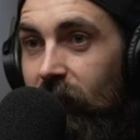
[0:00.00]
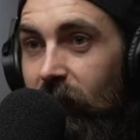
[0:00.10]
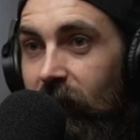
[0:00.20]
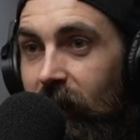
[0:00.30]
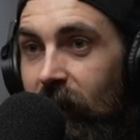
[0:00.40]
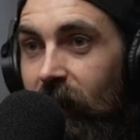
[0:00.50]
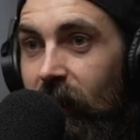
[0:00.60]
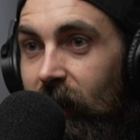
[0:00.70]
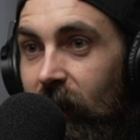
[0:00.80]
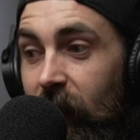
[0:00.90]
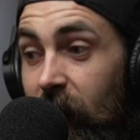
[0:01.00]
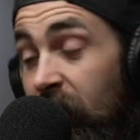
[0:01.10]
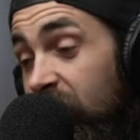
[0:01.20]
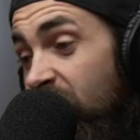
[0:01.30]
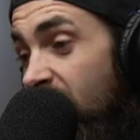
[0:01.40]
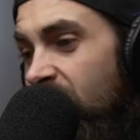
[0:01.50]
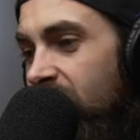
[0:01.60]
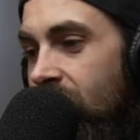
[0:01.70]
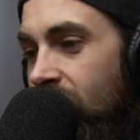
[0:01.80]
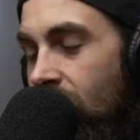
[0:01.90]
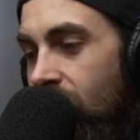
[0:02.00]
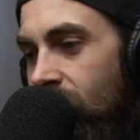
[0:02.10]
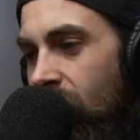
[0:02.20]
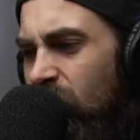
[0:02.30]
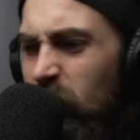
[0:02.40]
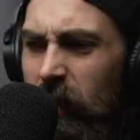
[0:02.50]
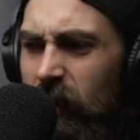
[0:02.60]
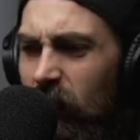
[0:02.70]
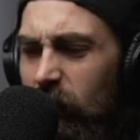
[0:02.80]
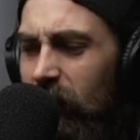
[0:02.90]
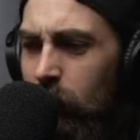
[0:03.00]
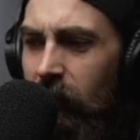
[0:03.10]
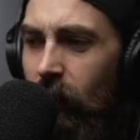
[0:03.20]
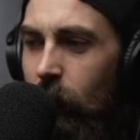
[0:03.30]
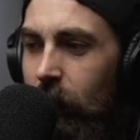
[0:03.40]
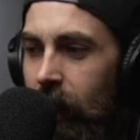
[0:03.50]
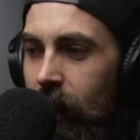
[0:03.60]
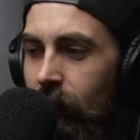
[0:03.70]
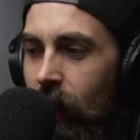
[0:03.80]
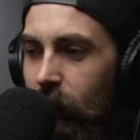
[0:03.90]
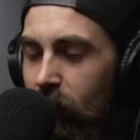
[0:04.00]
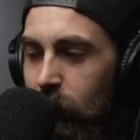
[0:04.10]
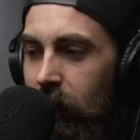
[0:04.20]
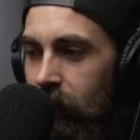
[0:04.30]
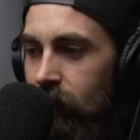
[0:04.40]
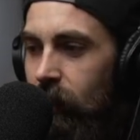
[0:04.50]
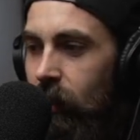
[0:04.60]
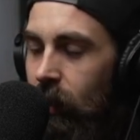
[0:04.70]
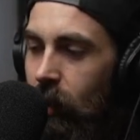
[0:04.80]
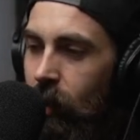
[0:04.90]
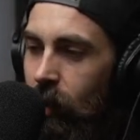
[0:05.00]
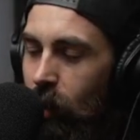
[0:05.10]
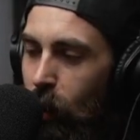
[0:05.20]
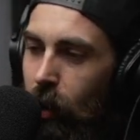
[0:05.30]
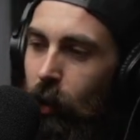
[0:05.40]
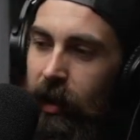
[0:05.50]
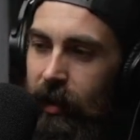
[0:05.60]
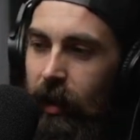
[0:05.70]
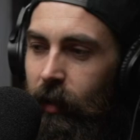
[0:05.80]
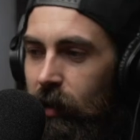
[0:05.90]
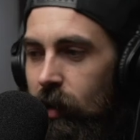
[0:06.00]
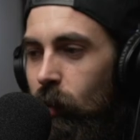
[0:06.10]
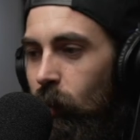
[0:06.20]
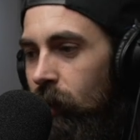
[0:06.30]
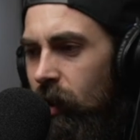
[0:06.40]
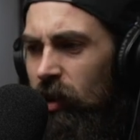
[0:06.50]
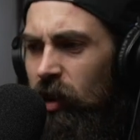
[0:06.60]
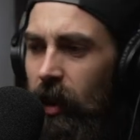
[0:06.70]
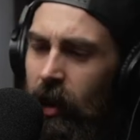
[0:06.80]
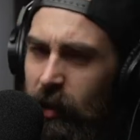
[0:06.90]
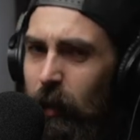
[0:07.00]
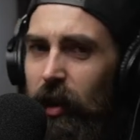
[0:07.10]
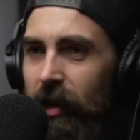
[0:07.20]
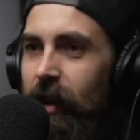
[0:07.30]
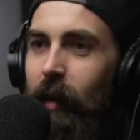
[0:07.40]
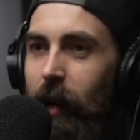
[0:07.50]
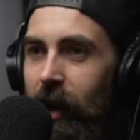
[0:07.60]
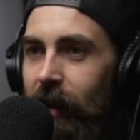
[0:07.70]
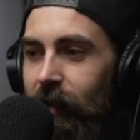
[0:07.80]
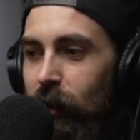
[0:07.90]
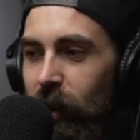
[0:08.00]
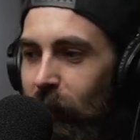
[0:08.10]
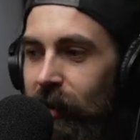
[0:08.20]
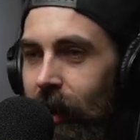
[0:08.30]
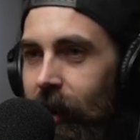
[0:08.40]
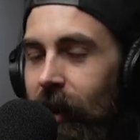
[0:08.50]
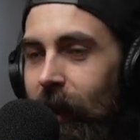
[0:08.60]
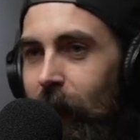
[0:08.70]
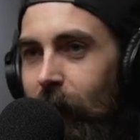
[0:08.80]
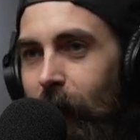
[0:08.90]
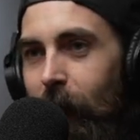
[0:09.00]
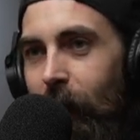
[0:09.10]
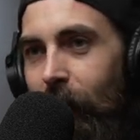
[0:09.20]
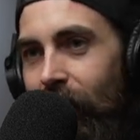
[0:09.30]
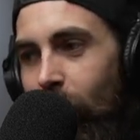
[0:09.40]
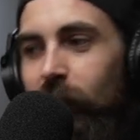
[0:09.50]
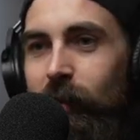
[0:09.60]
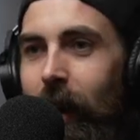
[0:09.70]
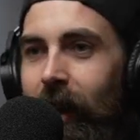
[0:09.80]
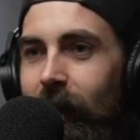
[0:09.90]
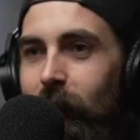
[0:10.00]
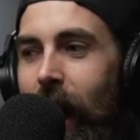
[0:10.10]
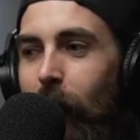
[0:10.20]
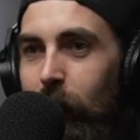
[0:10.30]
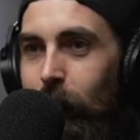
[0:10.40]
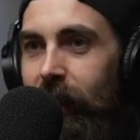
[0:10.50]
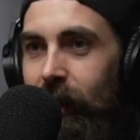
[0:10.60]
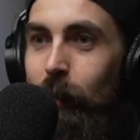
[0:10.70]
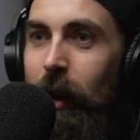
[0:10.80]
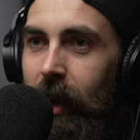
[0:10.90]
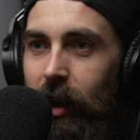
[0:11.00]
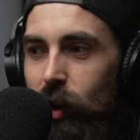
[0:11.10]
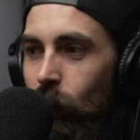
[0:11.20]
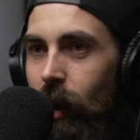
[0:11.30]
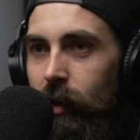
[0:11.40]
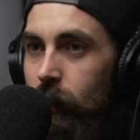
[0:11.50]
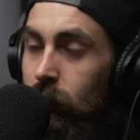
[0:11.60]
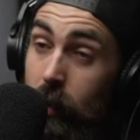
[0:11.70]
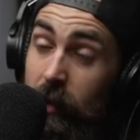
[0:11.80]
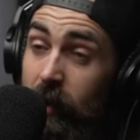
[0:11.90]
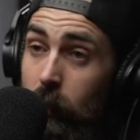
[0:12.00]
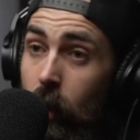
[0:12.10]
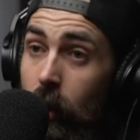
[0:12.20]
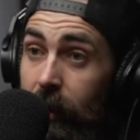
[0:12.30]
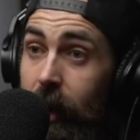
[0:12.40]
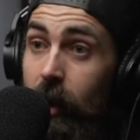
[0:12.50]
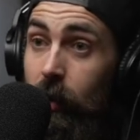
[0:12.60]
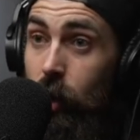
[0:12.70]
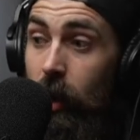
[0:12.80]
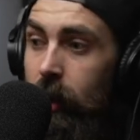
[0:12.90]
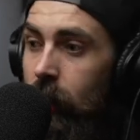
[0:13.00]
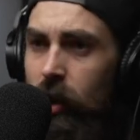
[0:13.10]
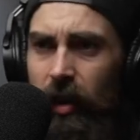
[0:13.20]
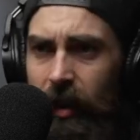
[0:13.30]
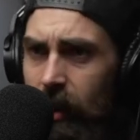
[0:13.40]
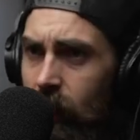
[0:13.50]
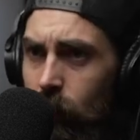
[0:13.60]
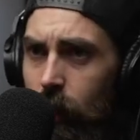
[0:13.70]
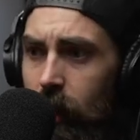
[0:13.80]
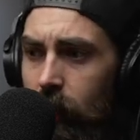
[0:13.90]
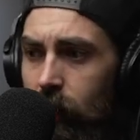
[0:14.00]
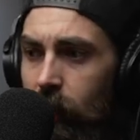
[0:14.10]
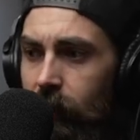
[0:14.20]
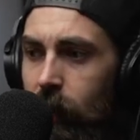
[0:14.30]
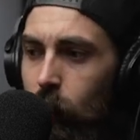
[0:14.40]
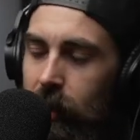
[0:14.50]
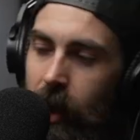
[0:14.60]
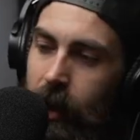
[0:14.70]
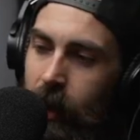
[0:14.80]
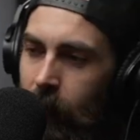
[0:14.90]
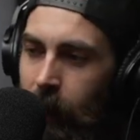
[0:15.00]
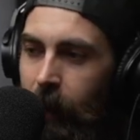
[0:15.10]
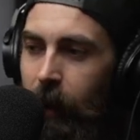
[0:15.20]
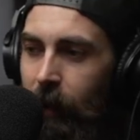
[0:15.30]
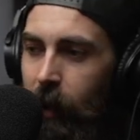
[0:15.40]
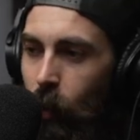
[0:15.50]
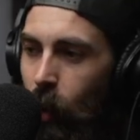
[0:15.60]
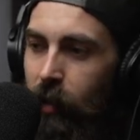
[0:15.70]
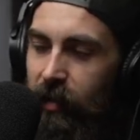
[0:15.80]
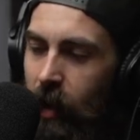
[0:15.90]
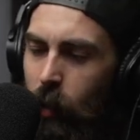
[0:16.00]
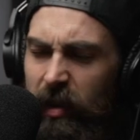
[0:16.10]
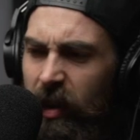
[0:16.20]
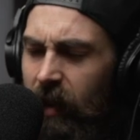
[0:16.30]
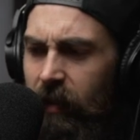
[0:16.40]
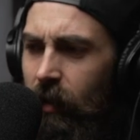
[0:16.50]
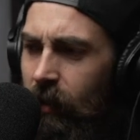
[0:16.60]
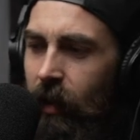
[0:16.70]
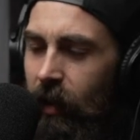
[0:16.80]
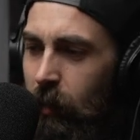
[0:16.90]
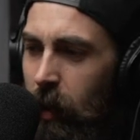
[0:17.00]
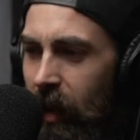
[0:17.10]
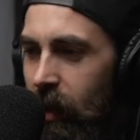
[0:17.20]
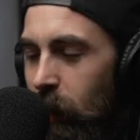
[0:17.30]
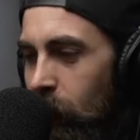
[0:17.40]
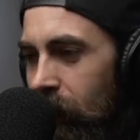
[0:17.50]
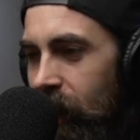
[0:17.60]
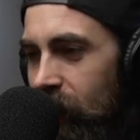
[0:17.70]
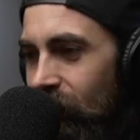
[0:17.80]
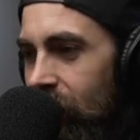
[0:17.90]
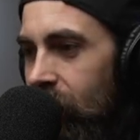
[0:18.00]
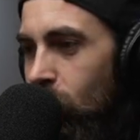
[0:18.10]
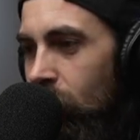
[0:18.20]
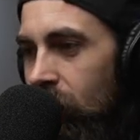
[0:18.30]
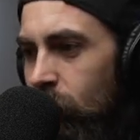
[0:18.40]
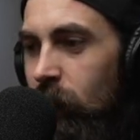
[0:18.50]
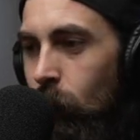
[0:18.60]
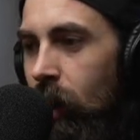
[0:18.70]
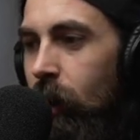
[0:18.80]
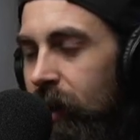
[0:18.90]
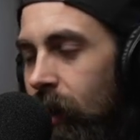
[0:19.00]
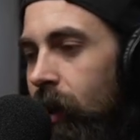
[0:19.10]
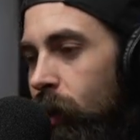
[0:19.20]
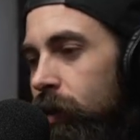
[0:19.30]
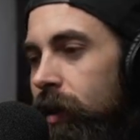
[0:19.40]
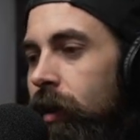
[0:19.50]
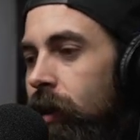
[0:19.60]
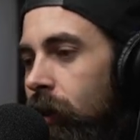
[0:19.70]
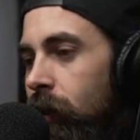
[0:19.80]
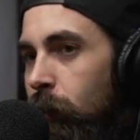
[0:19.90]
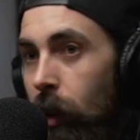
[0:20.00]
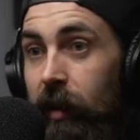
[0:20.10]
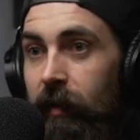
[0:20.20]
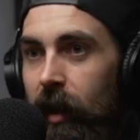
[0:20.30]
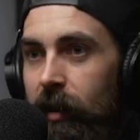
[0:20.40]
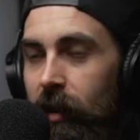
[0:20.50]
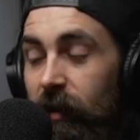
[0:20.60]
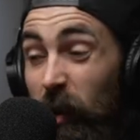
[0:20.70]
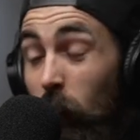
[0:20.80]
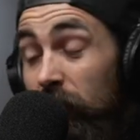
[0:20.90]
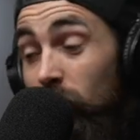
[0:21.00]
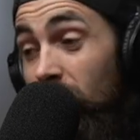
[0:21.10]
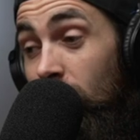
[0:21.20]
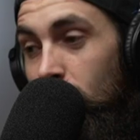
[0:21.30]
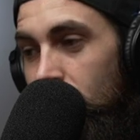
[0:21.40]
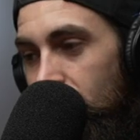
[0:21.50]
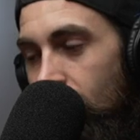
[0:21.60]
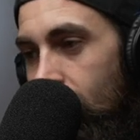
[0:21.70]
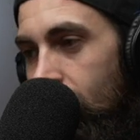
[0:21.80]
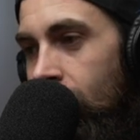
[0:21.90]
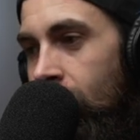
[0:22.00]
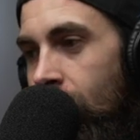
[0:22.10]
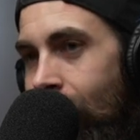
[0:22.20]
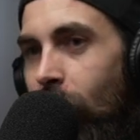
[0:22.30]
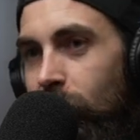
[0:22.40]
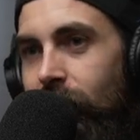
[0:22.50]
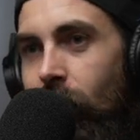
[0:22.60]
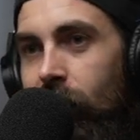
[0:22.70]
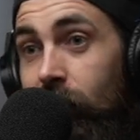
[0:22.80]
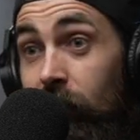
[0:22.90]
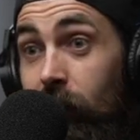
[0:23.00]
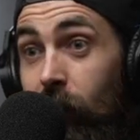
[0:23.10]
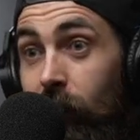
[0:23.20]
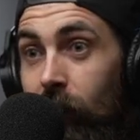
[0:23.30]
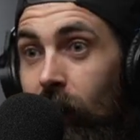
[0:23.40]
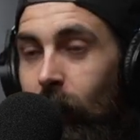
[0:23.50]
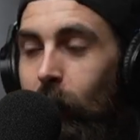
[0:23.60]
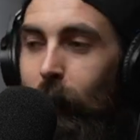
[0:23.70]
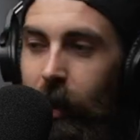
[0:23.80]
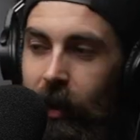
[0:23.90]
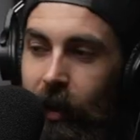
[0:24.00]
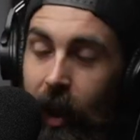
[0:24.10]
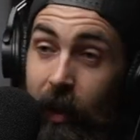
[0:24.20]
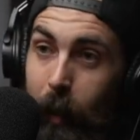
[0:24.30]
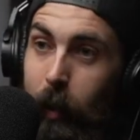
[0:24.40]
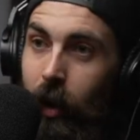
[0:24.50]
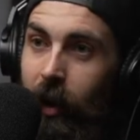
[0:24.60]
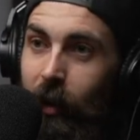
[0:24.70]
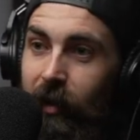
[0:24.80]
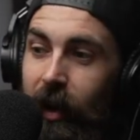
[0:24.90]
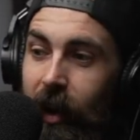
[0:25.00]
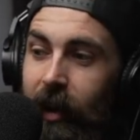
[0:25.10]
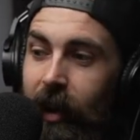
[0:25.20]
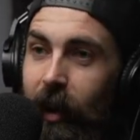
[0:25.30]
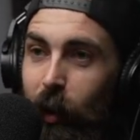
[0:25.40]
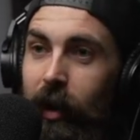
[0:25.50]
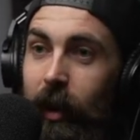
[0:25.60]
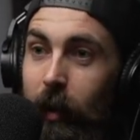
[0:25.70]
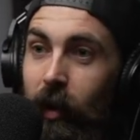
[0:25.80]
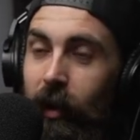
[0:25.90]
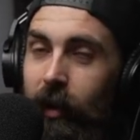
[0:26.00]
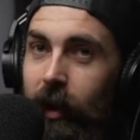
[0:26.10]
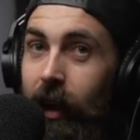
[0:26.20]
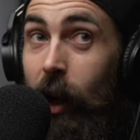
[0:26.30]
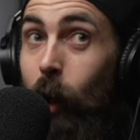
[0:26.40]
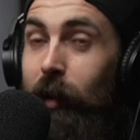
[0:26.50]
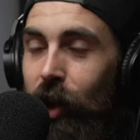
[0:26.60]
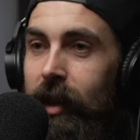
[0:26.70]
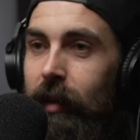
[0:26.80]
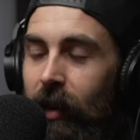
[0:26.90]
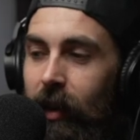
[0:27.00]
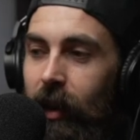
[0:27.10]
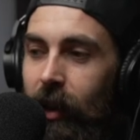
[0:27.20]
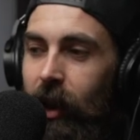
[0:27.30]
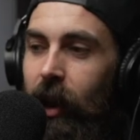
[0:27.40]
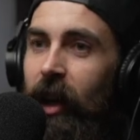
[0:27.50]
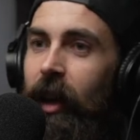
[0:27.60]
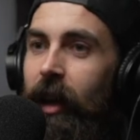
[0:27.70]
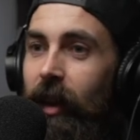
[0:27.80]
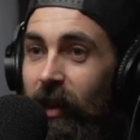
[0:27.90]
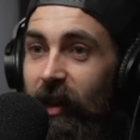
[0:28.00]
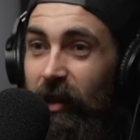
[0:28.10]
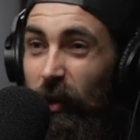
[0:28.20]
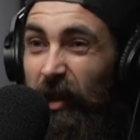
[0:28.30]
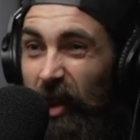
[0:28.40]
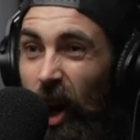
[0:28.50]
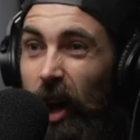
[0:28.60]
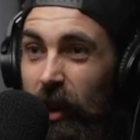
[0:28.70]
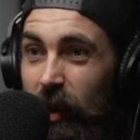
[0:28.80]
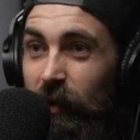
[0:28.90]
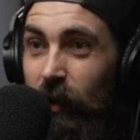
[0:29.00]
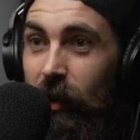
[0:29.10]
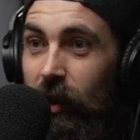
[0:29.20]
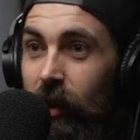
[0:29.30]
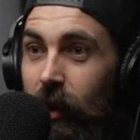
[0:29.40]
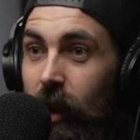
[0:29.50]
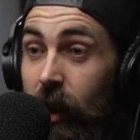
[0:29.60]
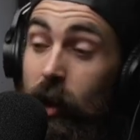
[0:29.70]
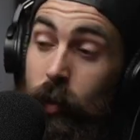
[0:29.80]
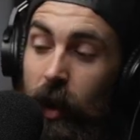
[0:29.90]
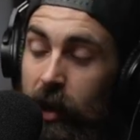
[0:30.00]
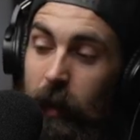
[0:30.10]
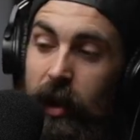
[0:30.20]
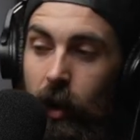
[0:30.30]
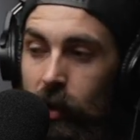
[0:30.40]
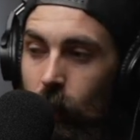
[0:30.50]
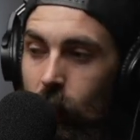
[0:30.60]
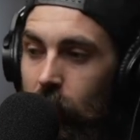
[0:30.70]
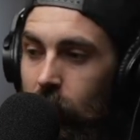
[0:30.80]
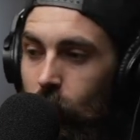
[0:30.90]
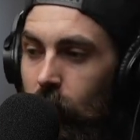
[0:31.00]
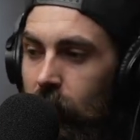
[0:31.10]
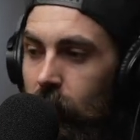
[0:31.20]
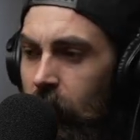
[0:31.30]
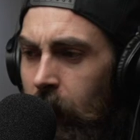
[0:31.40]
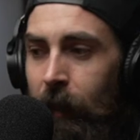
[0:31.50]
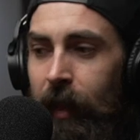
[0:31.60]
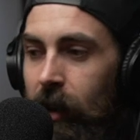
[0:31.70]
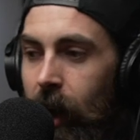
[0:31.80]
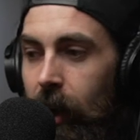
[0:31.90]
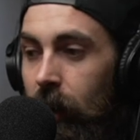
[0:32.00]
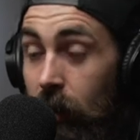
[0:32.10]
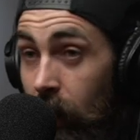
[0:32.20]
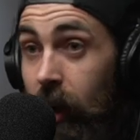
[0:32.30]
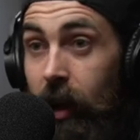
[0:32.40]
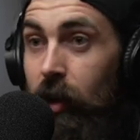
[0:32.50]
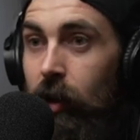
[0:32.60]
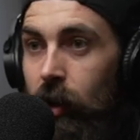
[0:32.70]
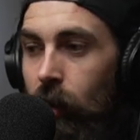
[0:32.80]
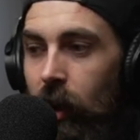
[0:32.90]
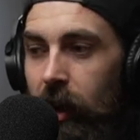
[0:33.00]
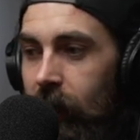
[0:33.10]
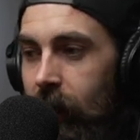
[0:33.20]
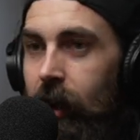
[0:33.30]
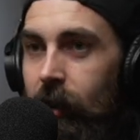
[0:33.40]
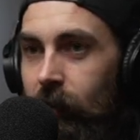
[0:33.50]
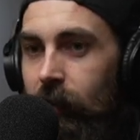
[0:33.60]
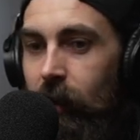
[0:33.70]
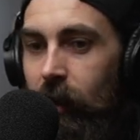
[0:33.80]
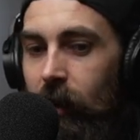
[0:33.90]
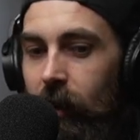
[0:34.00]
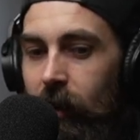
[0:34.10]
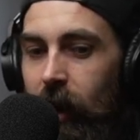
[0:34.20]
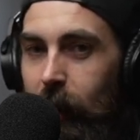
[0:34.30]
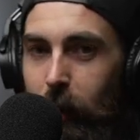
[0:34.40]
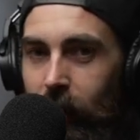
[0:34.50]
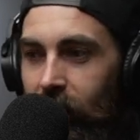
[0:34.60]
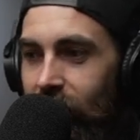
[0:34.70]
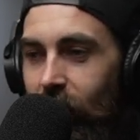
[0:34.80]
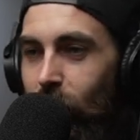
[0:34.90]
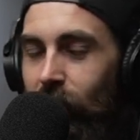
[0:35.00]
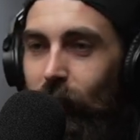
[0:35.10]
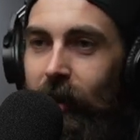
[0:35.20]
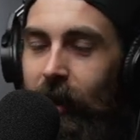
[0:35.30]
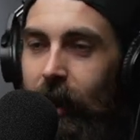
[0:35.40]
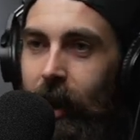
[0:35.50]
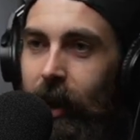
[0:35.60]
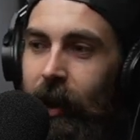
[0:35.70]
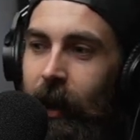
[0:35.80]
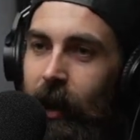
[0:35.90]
You wanted to see how lean you could get. Yeah, like I've talked about this before, but like I've always been like goal oriented, and especially at this time in my life, the gym was like that was my happy place. I spent like 2 hours, sometimes more, a day training, 6 days a week and stuff, and it was like Church of Iron. what was, it wasn't like for, I think people think it's vanity when you, especially when it comes to like losing body fat and stuff. And it wasn't really, it was just like, how far can you go? You know? And I remember at that point I was like, I'd look in the mirror and objectively think, this looks gnarly as fuck, you know? And cause especially as well, when you diet and again, you're not on any kind of anabolic steroids or anything like that.